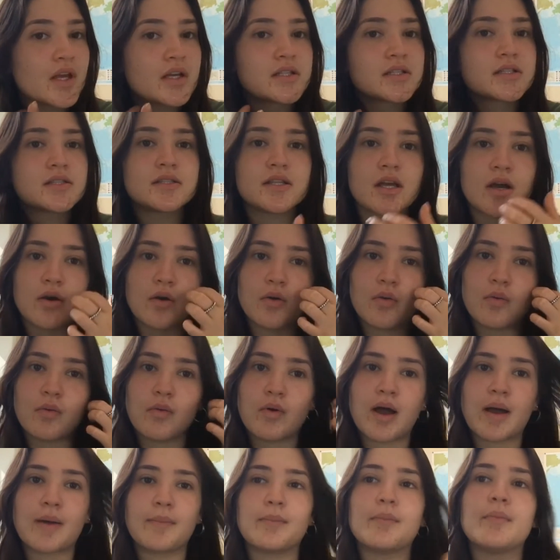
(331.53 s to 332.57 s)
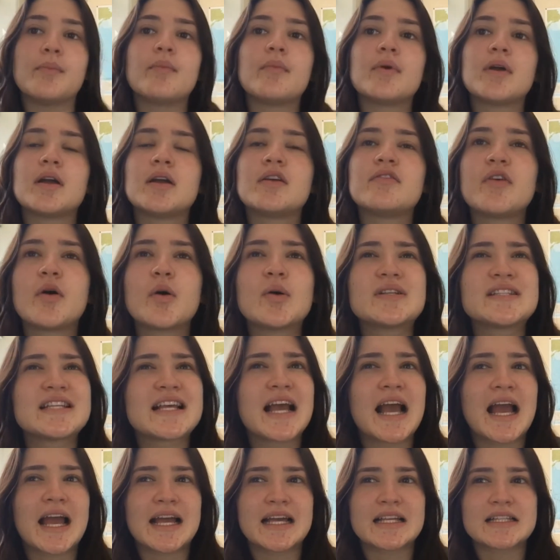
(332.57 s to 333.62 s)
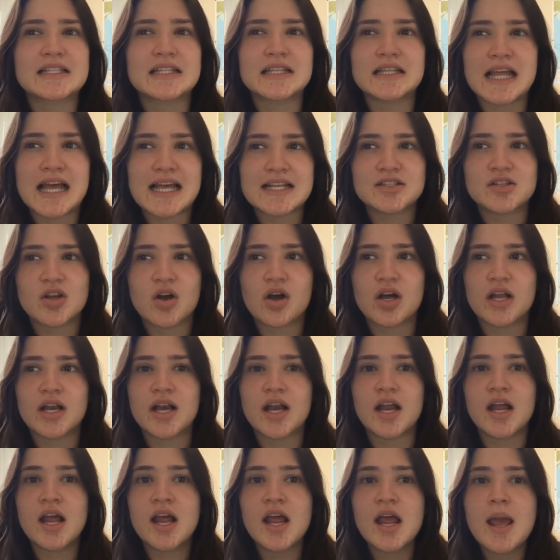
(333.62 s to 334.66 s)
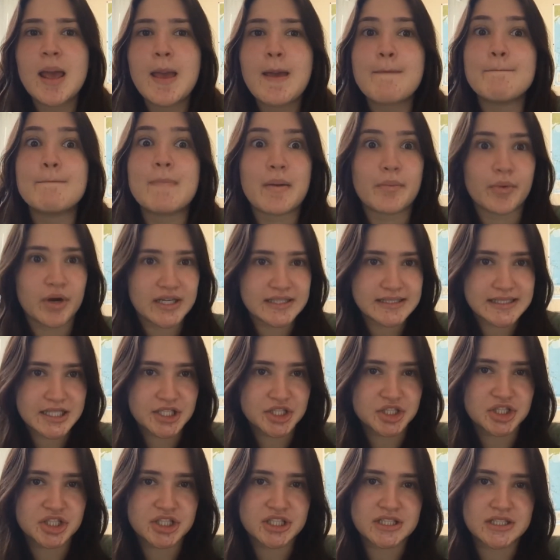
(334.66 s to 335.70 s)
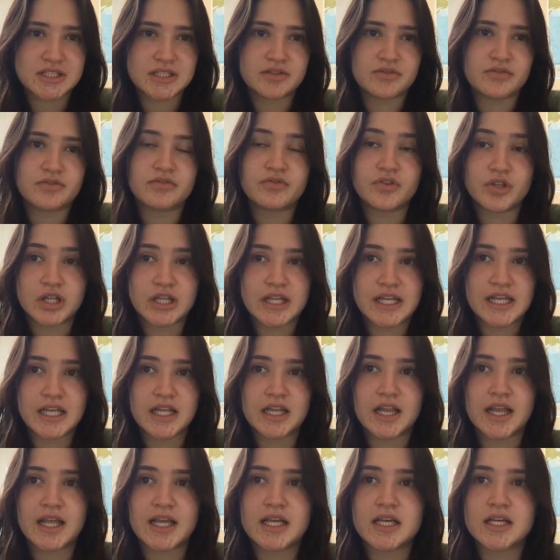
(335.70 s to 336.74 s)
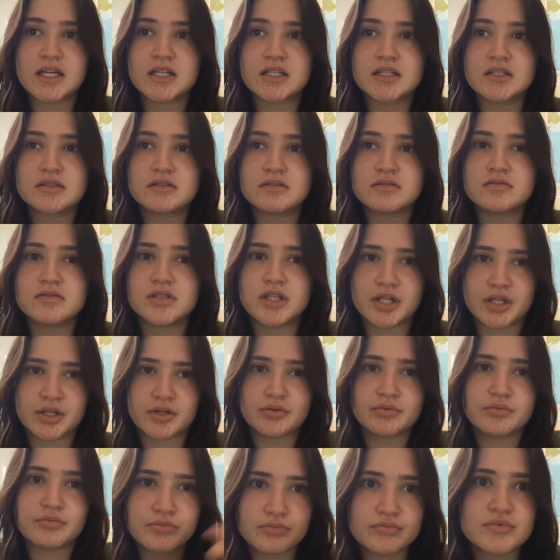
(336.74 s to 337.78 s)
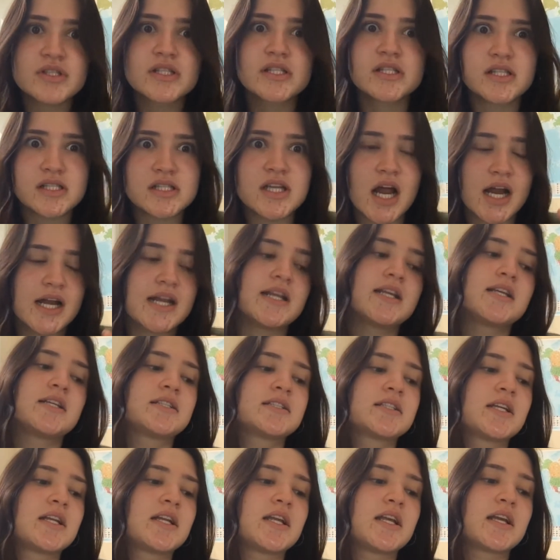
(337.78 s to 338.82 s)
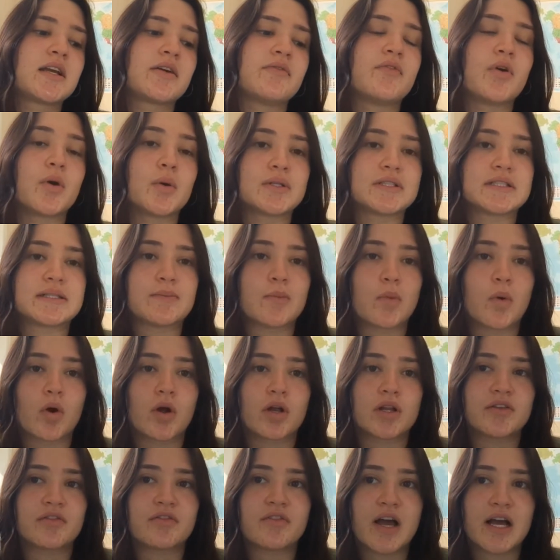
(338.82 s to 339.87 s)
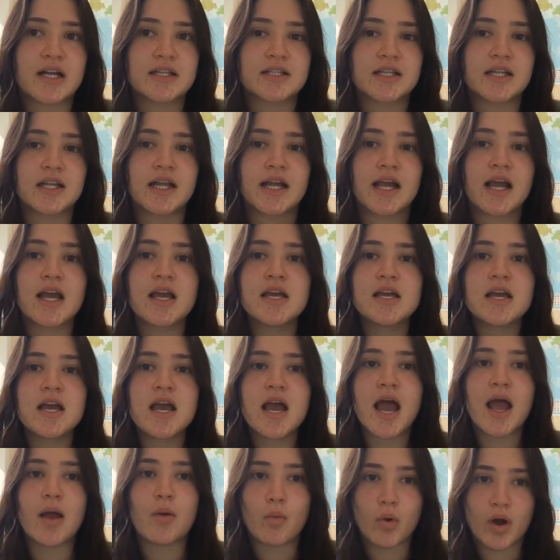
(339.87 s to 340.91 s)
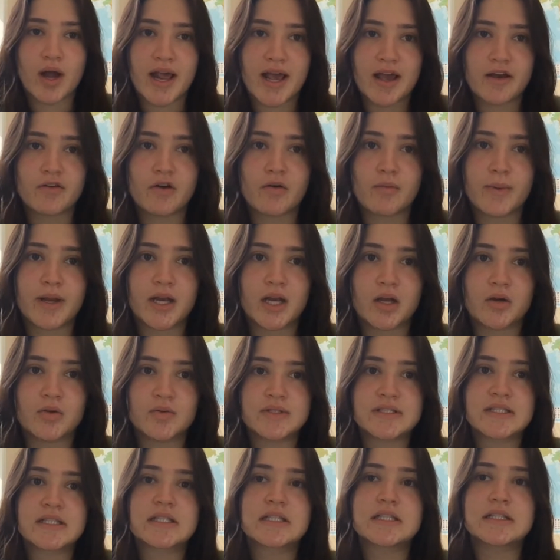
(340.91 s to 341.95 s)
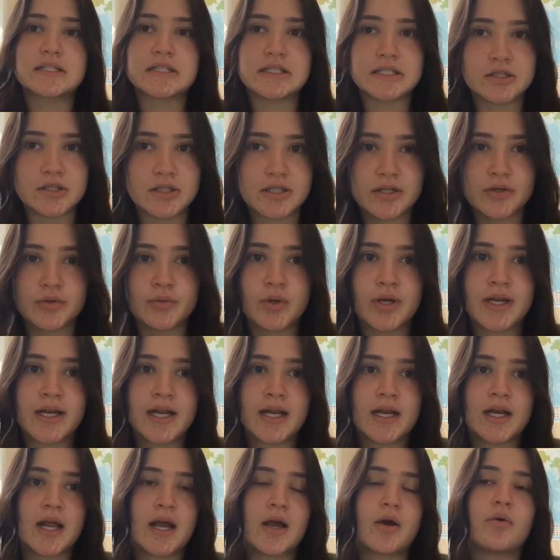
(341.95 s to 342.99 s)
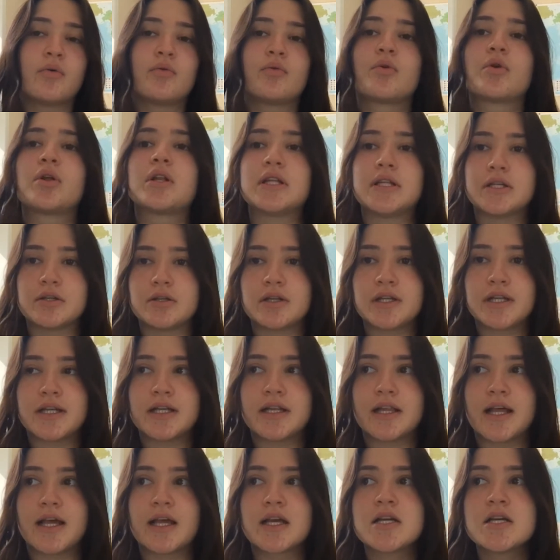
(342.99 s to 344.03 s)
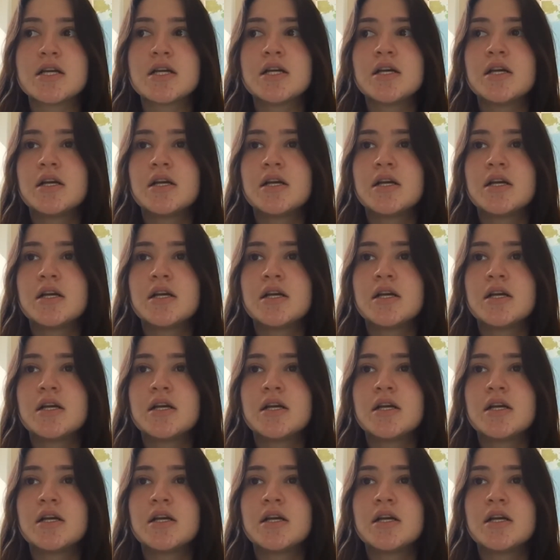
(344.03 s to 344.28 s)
So I'm focusing, I guess, less on memorization and fully, like, you know, studying. I'm focusing more on the fact that, like, I want to have all my notes clearly written out, clearly, like,